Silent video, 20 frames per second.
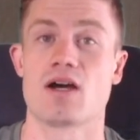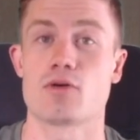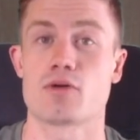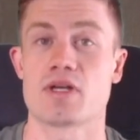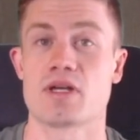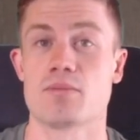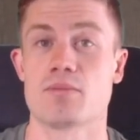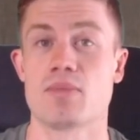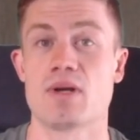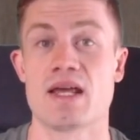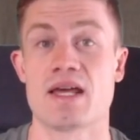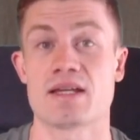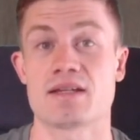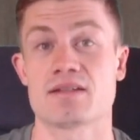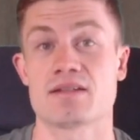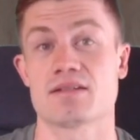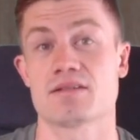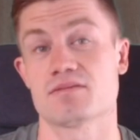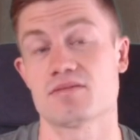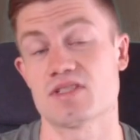can
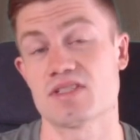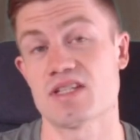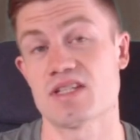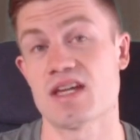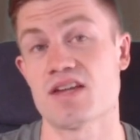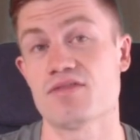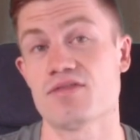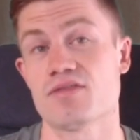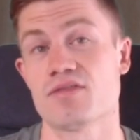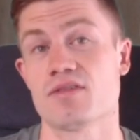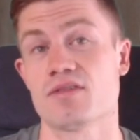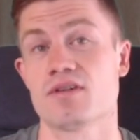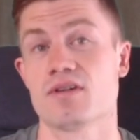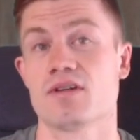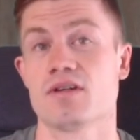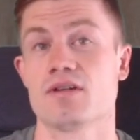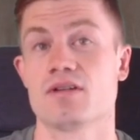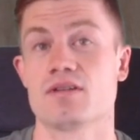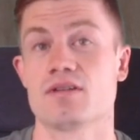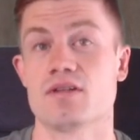black save
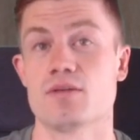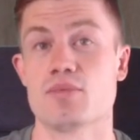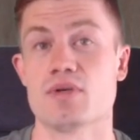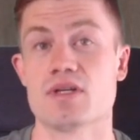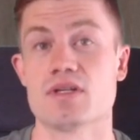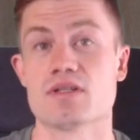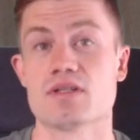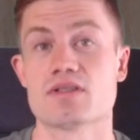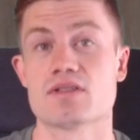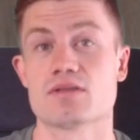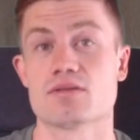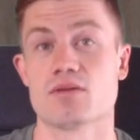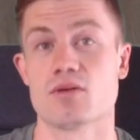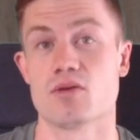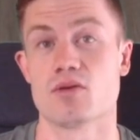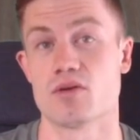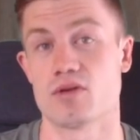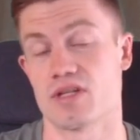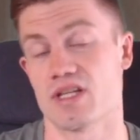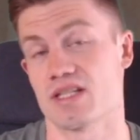the piece
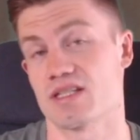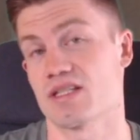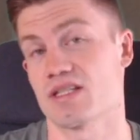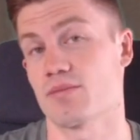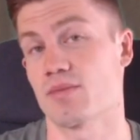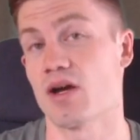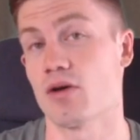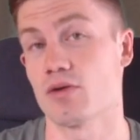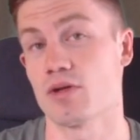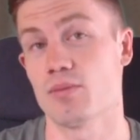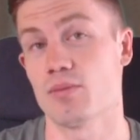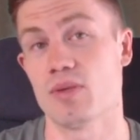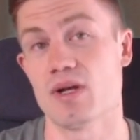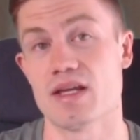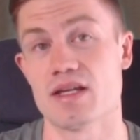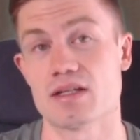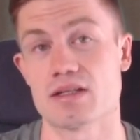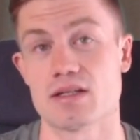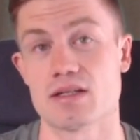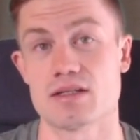or get some
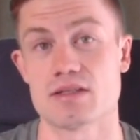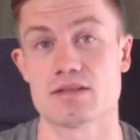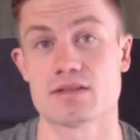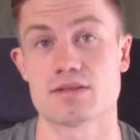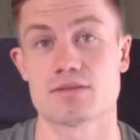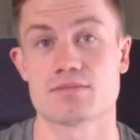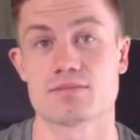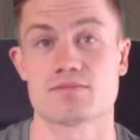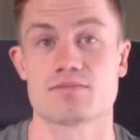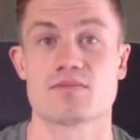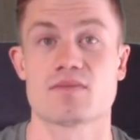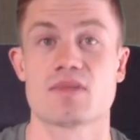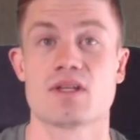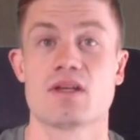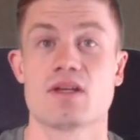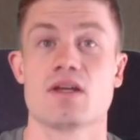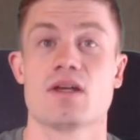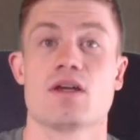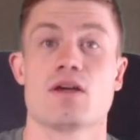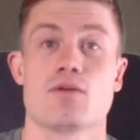counterplay at least?
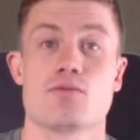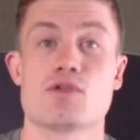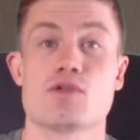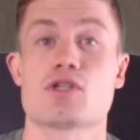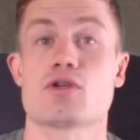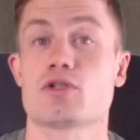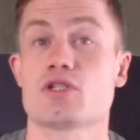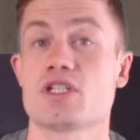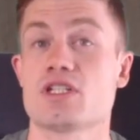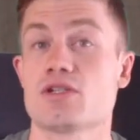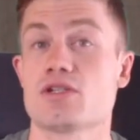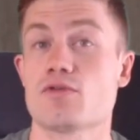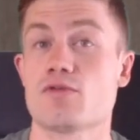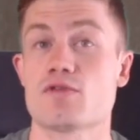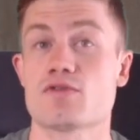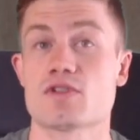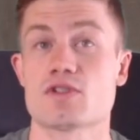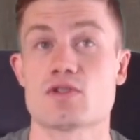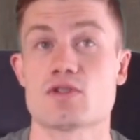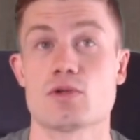We continue
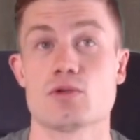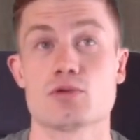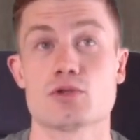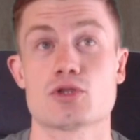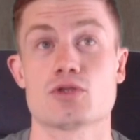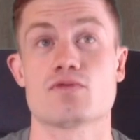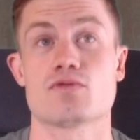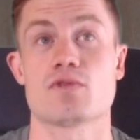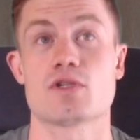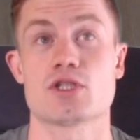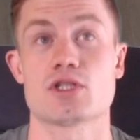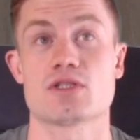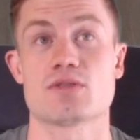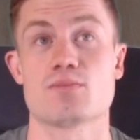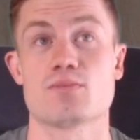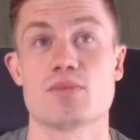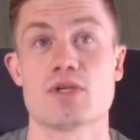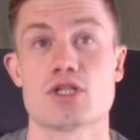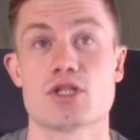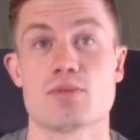with the solution, which is
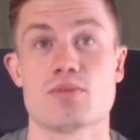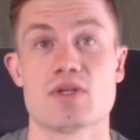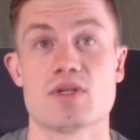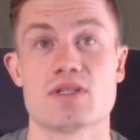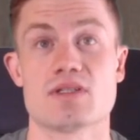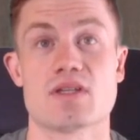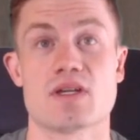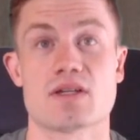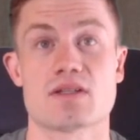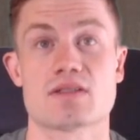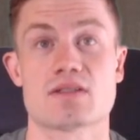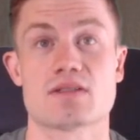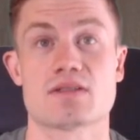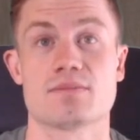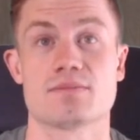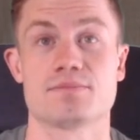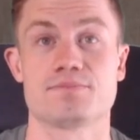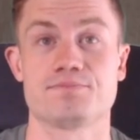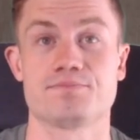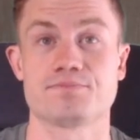bishop e6.
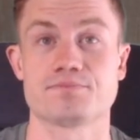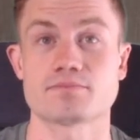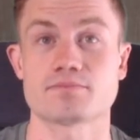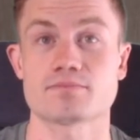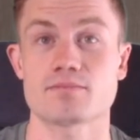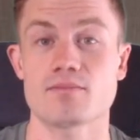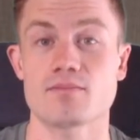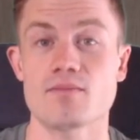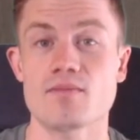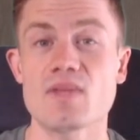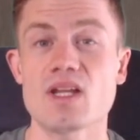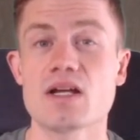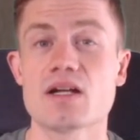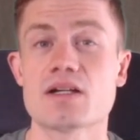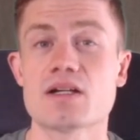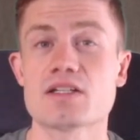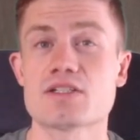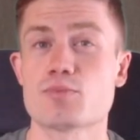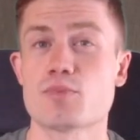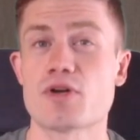
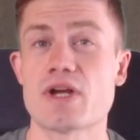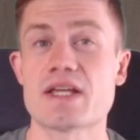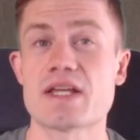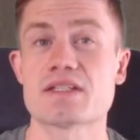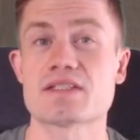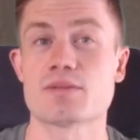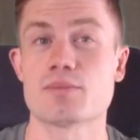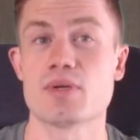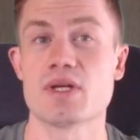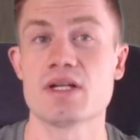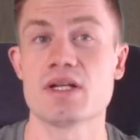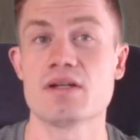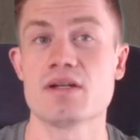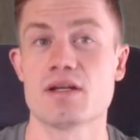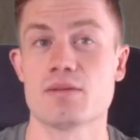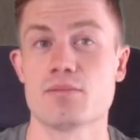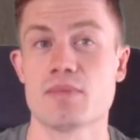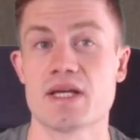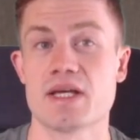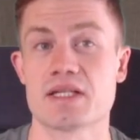This breaks the pin
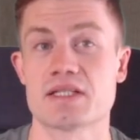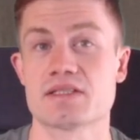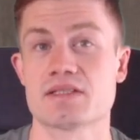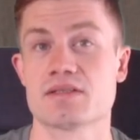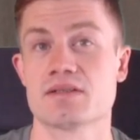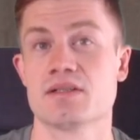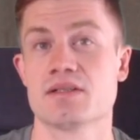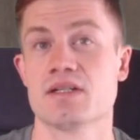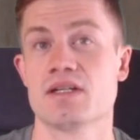and makes